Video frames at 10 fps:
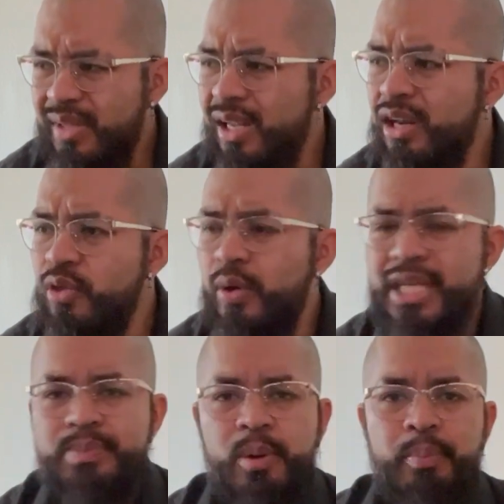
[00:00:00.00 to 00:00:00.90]
Another one
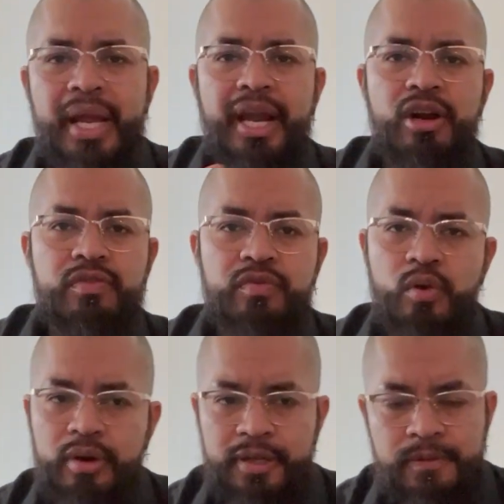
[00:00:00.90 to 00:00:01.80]
is prepare
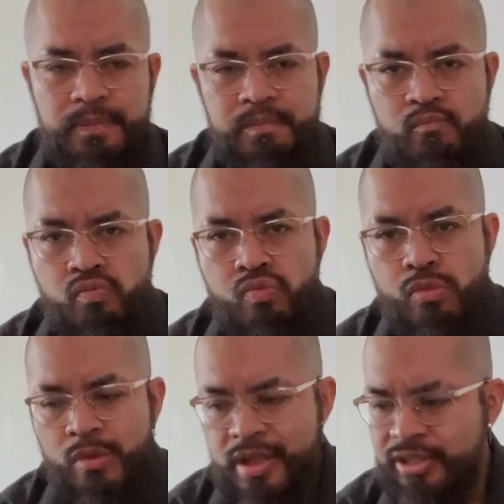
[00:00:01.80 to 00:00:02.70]
for it.
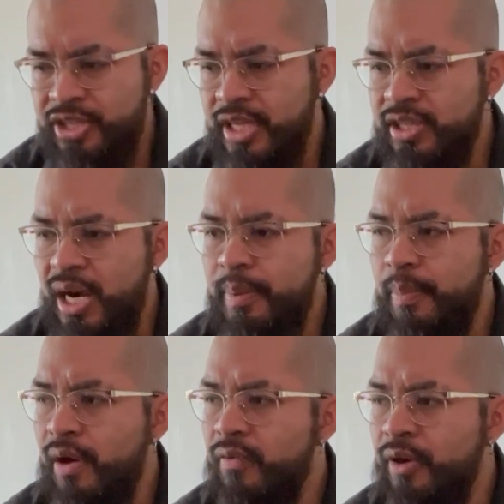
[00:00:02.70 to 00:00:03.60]
See it done and
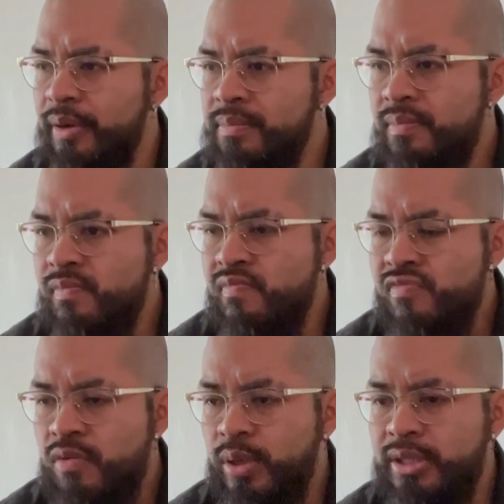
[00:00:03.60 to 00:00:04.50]
prepare for it.
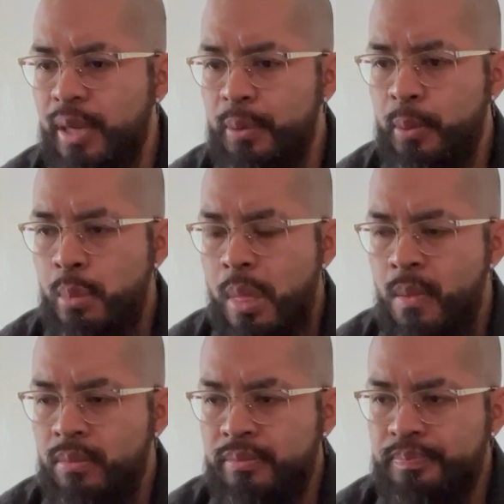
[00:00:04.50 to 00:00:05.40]
For example,
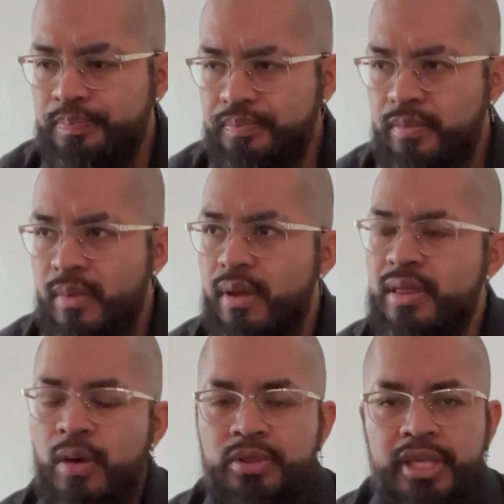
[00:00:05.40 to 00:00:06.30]

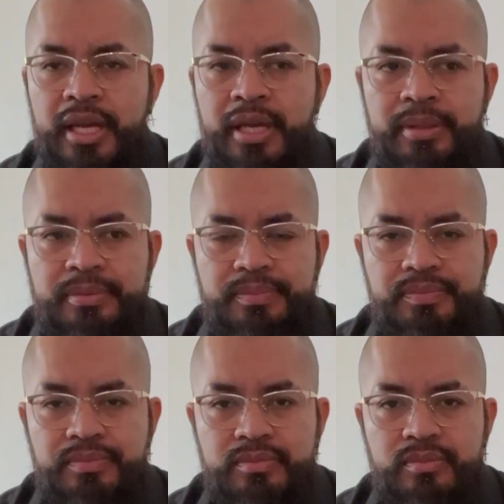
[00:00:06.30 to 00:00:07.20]
there was a
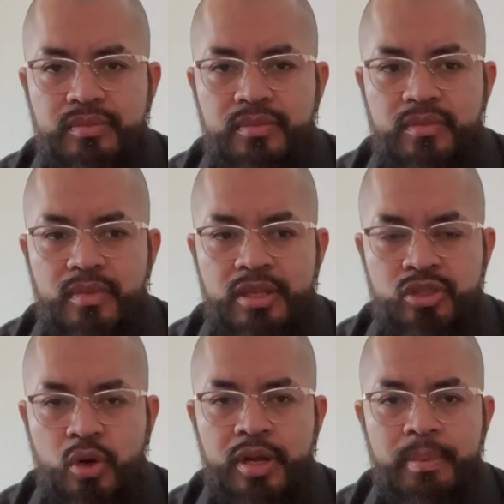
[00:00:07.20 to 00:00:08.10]

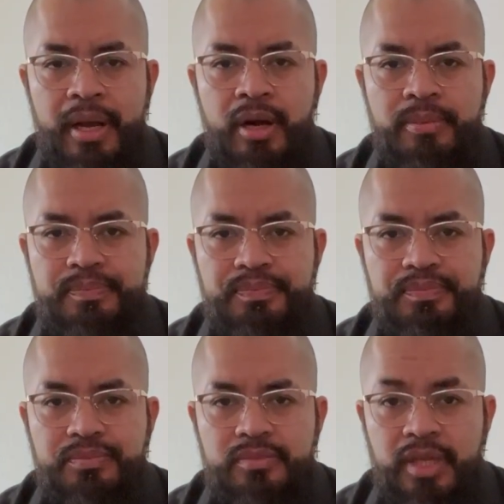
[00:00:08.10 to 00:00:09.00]
story about,
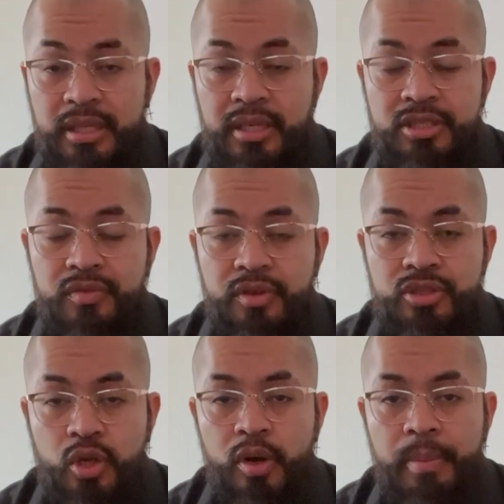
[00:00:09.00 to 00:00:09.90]
in the interview, a
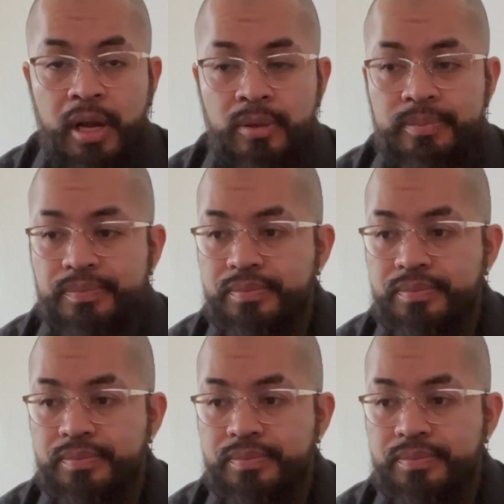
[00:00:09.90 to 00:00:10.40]
story about